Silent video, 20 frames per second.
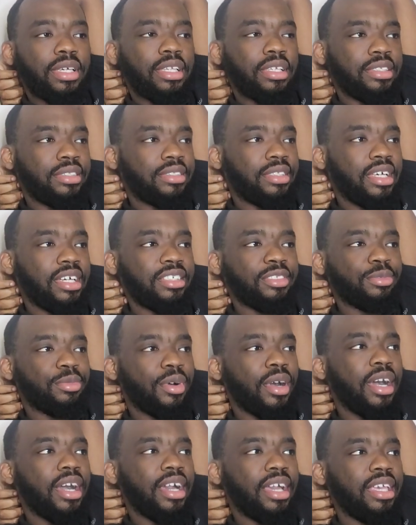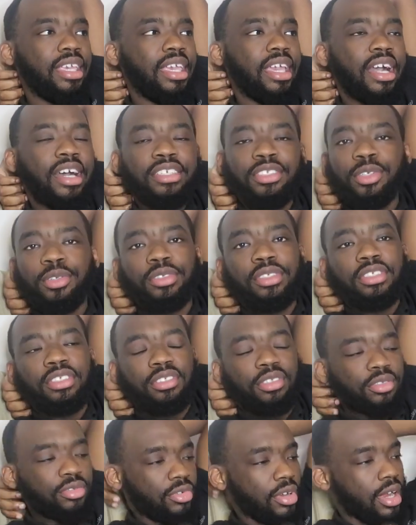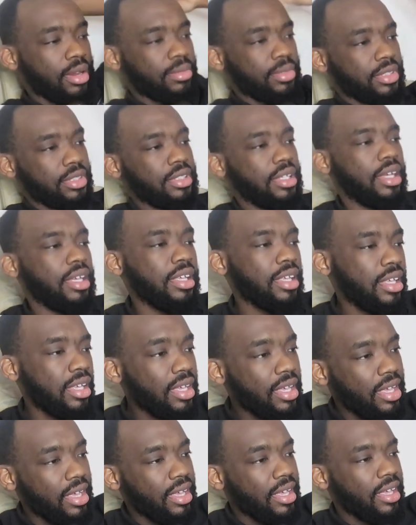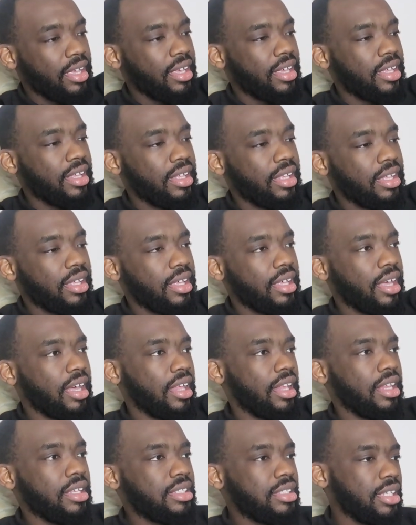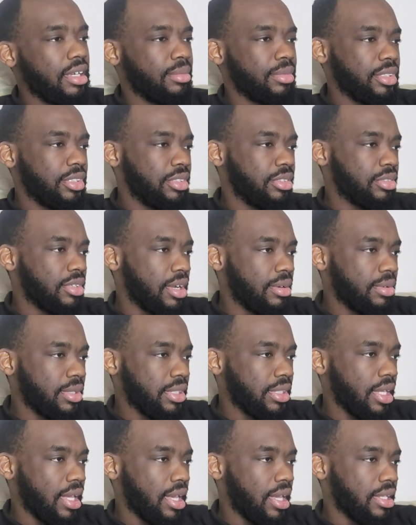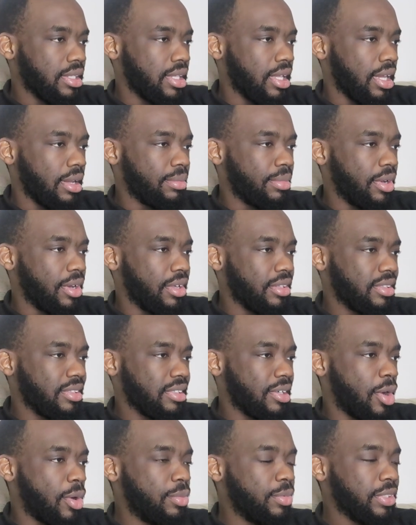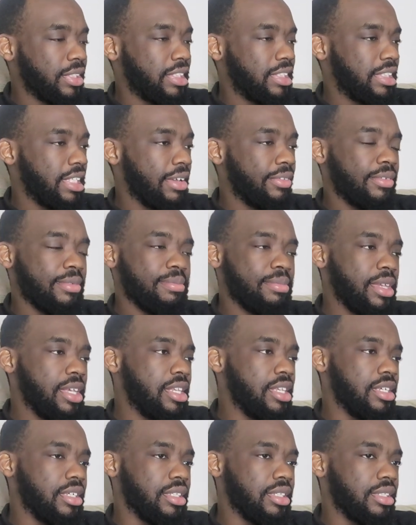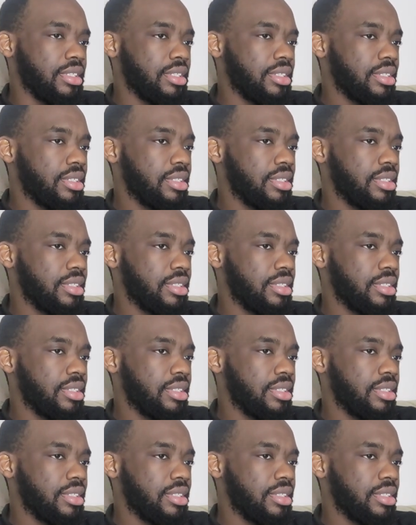man. And that's why he has all these subscribers. Like, let's see how many subscribers he has. Like, about almost 7 million.